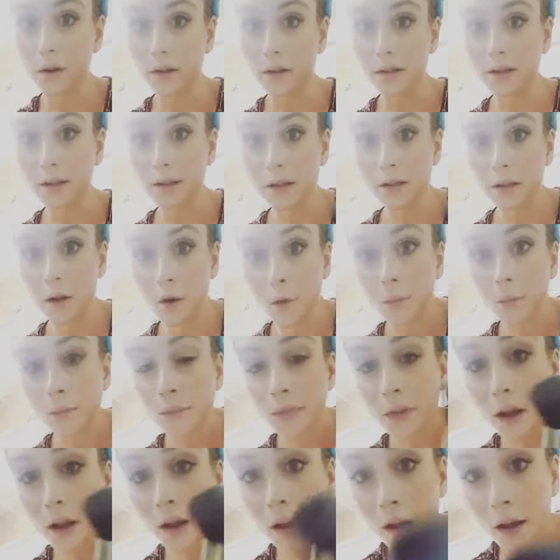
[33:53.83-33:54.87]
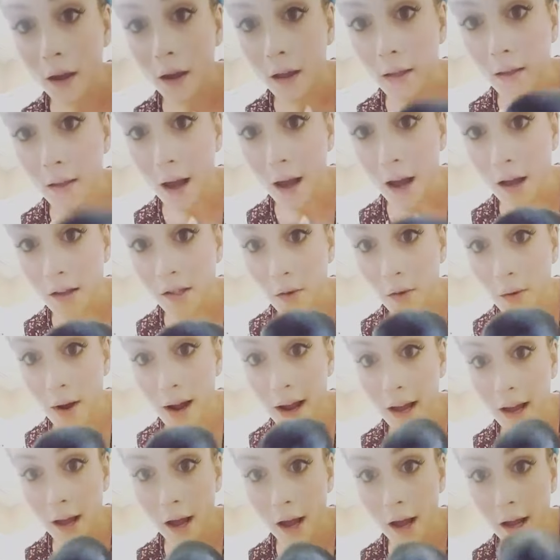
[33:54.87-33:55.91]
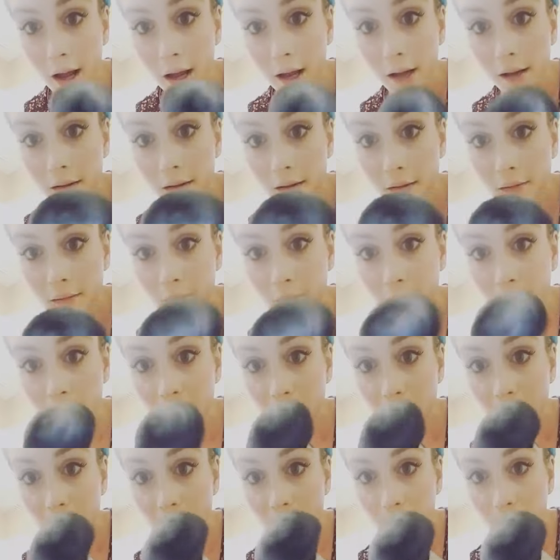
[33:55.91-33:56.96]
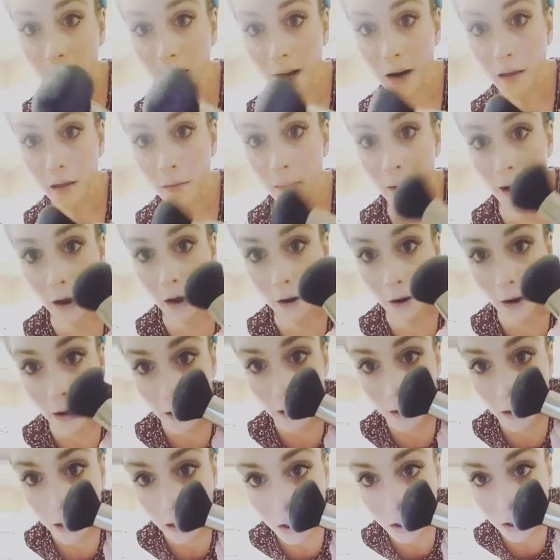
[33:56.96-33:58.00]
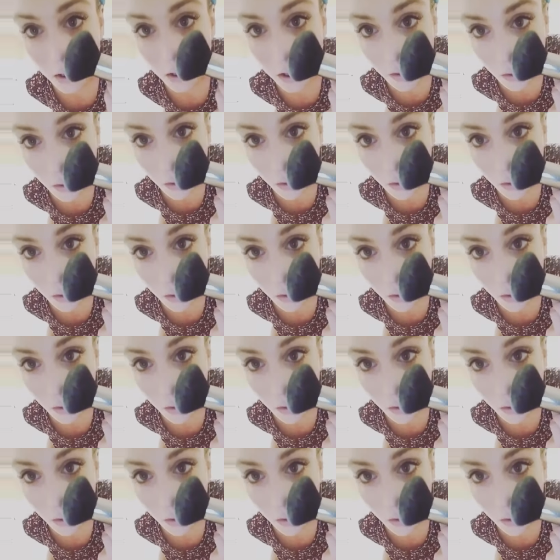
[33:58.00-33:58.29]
So I get a good amount of the powder and I just